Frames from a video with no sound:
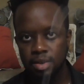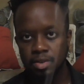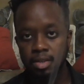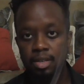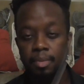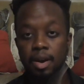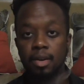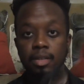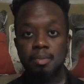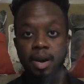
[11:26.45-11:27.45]
So the
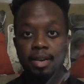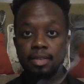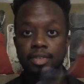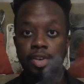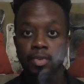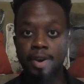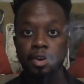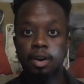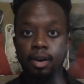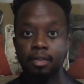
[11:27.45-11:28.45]
subconscious mind is the
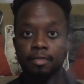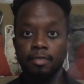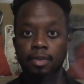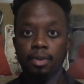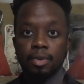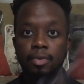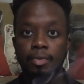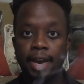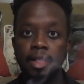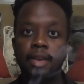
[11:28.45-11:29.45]
generator of
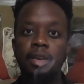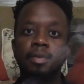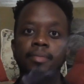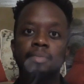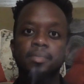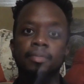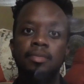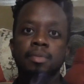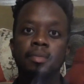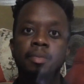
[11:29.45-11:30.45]
reality,
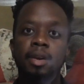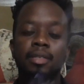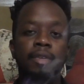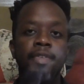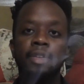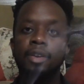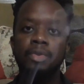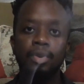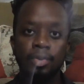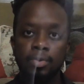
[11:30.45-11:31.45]
because everything
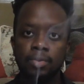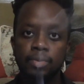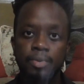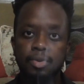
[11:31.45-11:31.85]
you do